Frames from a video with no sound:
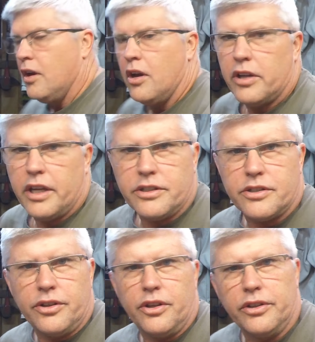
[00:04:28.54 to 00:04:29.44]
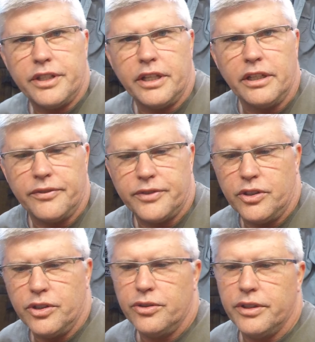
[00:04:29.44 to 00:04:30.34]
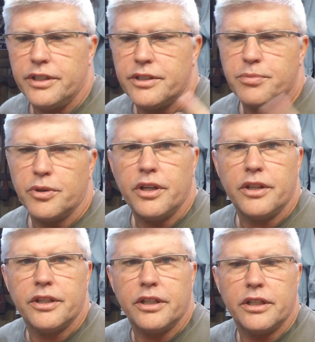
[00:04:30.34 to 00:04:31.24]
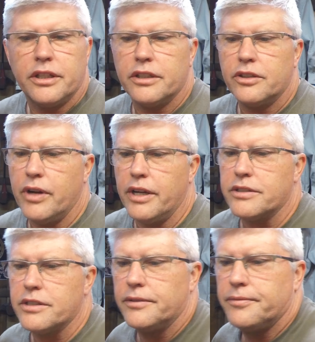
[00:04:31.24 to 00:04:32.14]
Okay, so the only thing left to do is put on the cranks.